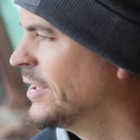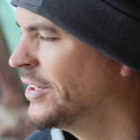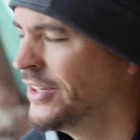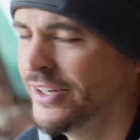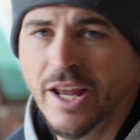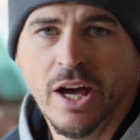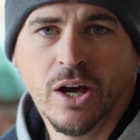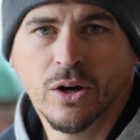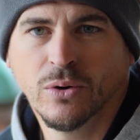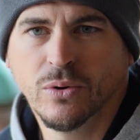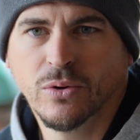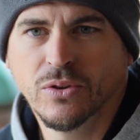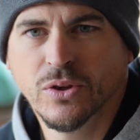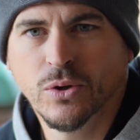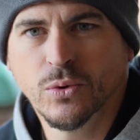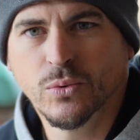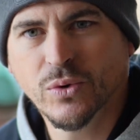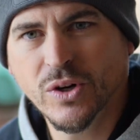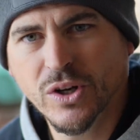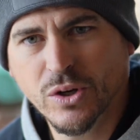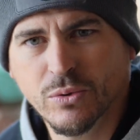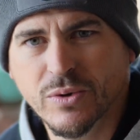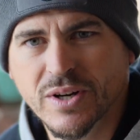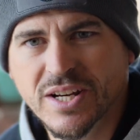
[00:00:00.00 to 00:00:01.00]
No, the
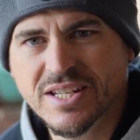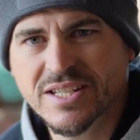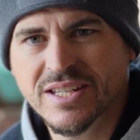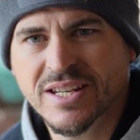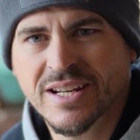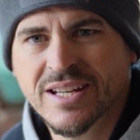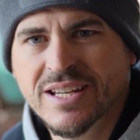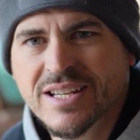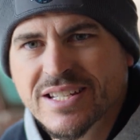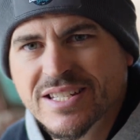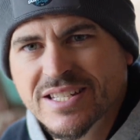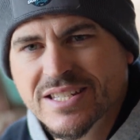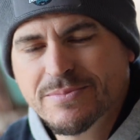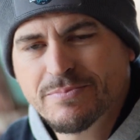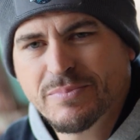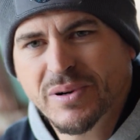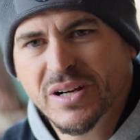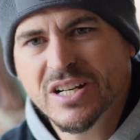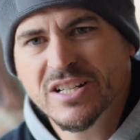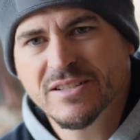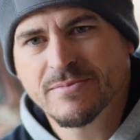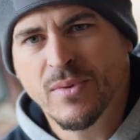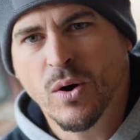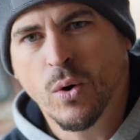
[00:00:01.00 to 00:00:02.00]
real reason is
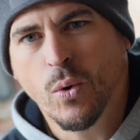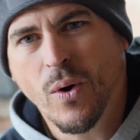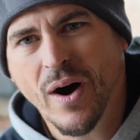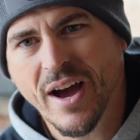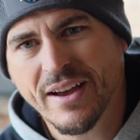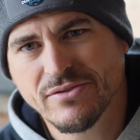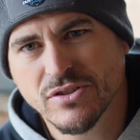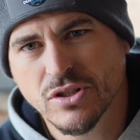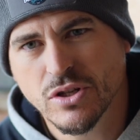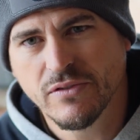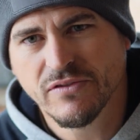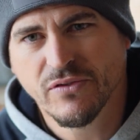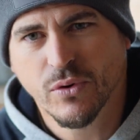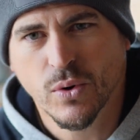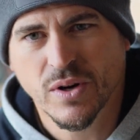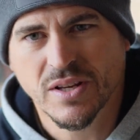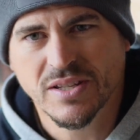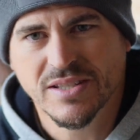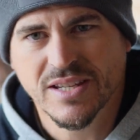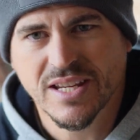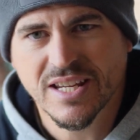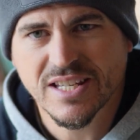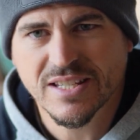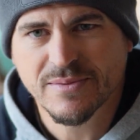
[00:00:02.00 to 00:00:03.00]
because my wife's
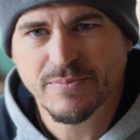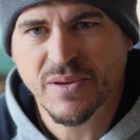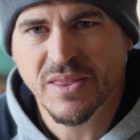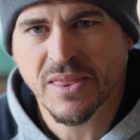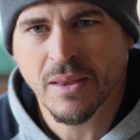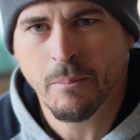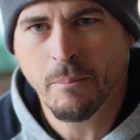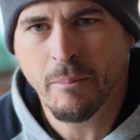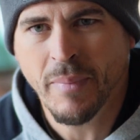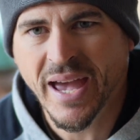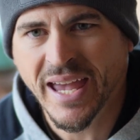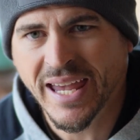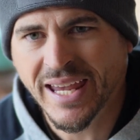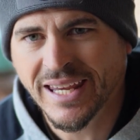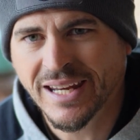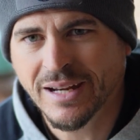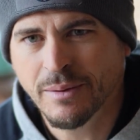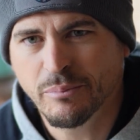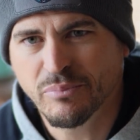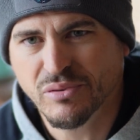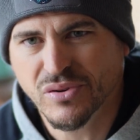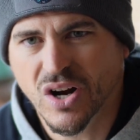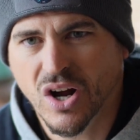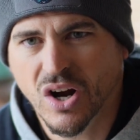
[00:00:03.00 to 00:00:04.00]
240Z has been the
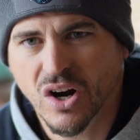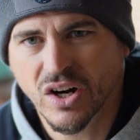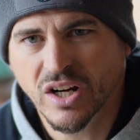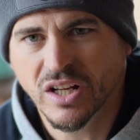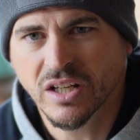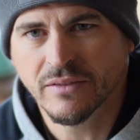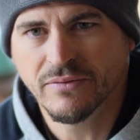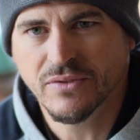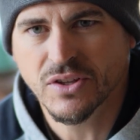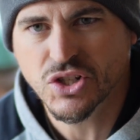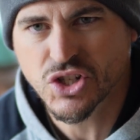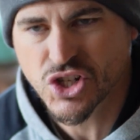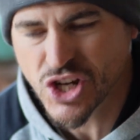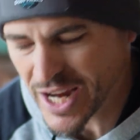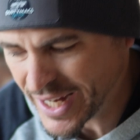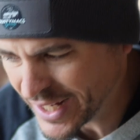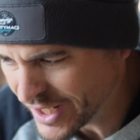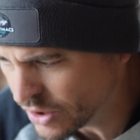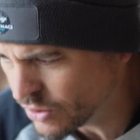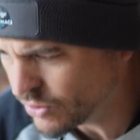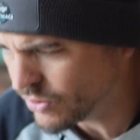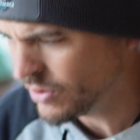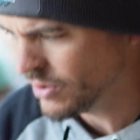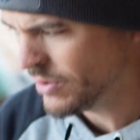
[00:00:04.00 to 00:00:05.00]
main priority of the
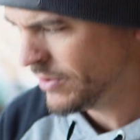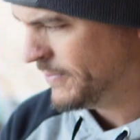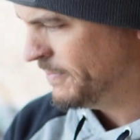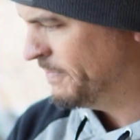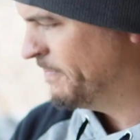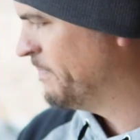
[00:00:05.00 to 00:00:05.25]
channel.